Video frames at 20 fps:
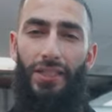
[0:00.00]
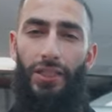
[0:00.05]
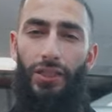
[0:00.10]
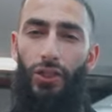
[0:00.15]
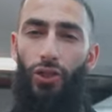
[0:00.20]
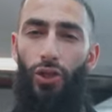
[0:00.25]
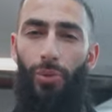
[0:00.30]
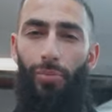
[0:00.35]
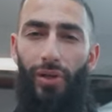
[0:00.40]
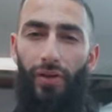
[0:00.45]
a
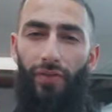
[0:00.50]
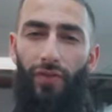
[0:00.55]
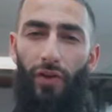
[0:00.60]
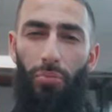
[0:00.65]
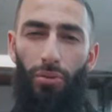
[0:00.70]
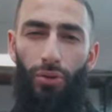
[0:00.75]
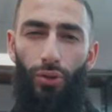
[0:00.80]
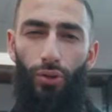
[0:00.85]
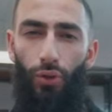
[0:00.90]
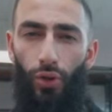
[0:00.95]
little bit of a
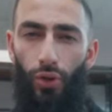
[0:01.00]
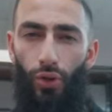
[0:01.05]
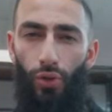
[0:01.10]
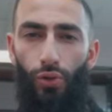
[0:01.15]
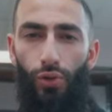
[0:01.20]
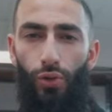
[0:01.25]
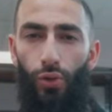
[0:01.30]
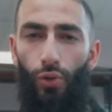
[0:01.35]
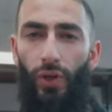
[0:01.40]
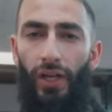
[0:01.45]
blue
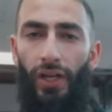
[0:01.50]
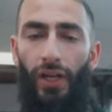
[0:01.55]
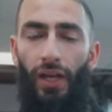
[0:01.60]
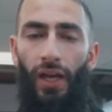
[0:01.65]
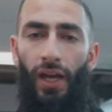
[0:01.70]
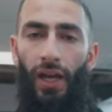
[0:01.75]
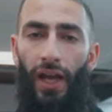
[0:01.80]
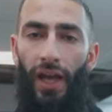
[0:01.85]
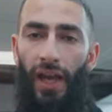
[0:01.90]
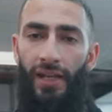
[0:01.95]
hue to it
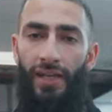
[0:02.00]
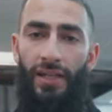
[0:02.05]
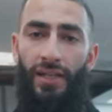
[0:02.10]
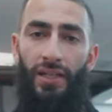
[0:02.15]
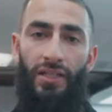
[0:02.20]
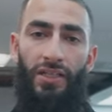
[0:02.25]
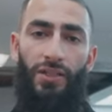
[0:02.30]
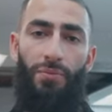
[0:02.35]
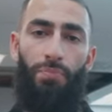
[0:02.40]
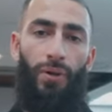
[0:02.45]
and
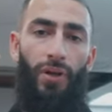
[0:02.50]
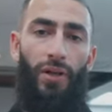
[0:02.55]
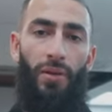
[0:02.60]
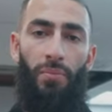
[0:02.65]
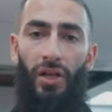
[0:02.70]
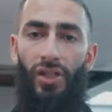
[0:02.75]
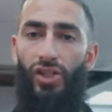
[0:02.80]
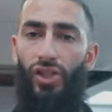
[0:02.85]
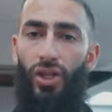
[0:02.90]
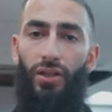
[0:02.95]
it is pretty
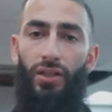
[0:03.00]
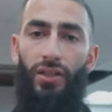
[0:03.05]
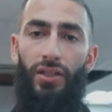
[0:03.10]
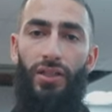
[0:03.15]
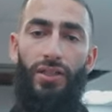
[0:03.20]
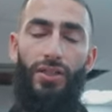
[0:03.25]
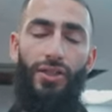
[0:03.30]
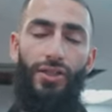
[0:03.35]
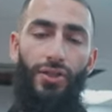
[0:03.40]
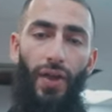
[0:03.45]
much
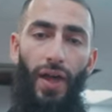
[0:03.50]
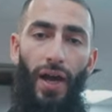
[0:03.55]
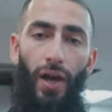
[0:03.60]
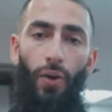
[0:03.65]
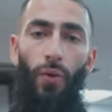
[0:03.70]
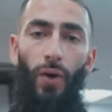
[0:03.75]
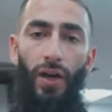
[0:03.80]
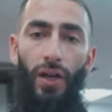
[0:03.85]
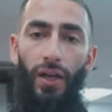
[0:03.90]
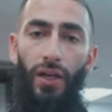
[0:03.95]
clear so
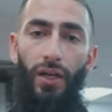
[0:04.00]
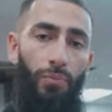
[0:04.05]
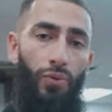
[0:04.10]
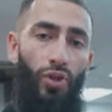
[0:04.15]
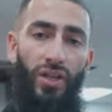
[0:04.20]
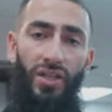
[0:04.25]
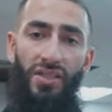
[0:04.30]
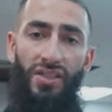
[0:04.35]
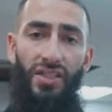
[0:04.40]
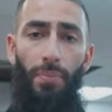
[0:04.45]
that way
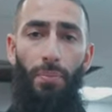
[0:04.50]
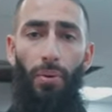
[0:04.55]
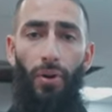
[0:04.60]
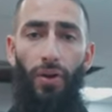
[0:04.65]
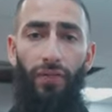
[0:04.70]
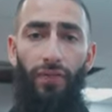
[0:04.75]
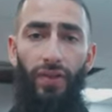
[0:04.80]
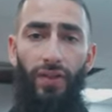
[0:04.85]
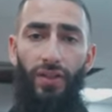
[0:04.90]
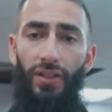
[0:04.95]
you can see
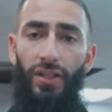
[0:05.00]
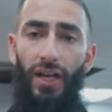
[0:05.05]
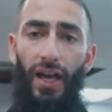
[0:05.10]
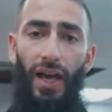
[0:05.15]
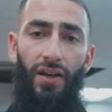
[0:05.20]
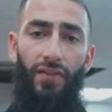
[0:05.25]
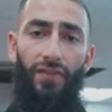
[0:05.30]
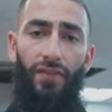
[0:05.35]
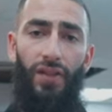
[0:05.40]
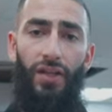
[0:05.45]
perfectly
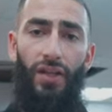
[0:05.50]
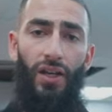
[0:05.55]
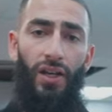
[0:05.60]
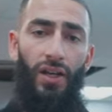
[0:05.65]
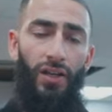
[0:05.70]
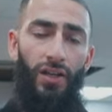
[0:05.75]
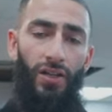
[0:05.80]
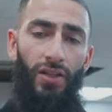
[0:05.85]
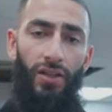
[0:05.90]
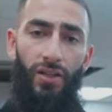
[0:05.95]
out of it.
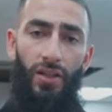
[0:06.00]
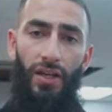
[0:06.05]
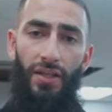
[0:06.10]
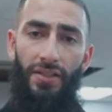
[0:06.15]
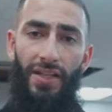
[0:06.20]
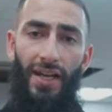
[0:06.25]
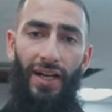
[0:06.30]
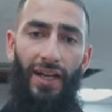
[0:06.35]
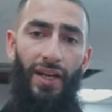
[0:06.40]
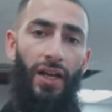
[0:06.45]

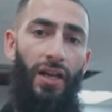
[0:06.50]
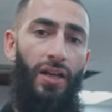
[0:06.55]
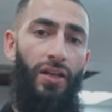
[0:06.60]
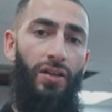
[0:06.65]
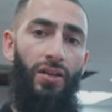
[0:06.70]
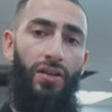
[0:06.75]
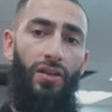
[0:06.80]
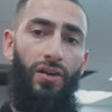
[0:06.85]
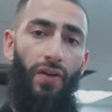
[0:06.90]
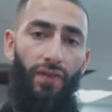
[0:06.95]
It's not gonna
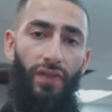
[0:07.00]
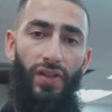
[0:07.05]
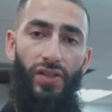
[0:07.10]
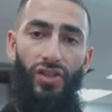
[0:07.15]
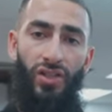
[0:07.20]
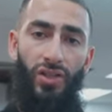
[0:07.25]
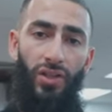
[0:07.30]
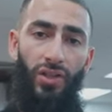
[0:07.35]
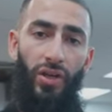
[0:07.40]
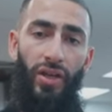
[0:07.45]
hinder your
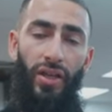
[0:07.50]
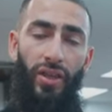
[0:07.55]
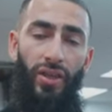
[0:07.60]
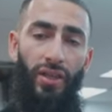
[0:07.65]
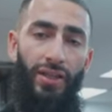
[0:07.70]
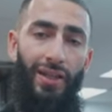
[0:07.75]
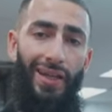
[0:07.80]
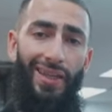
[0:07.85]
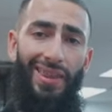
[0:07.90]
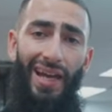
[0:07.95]
vision or
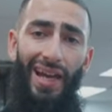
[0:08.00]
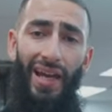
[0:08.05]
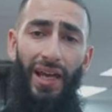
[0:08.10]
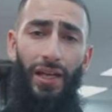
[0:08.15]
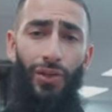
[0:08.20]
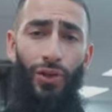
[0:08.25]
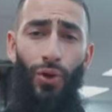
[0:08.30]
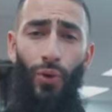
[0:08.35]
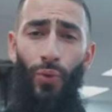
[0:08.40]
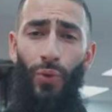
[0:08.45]
anything like
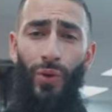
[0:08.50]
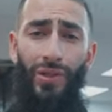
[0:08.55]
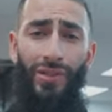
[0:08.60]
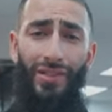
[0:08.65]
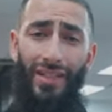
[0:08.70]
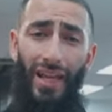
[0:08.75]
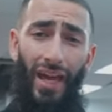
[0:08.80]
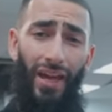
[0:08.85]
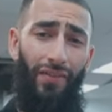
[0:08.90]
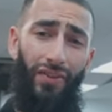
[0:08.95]
that. No
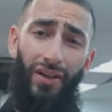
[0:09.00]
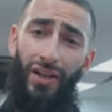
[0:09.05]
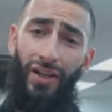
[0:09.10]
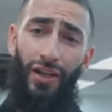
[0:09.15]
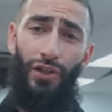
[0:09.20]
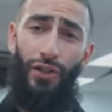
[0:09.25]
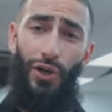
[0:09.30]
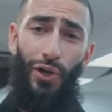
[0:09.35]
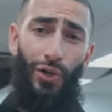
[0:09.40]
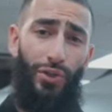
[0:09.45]
one's ever
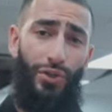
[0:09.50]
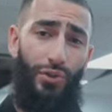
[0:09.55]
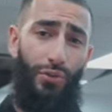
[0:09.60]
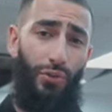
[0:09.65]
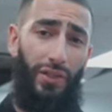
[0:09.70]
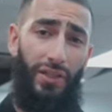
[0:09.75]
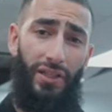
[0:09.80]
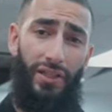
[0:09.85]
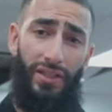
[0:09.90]
gonna know it's really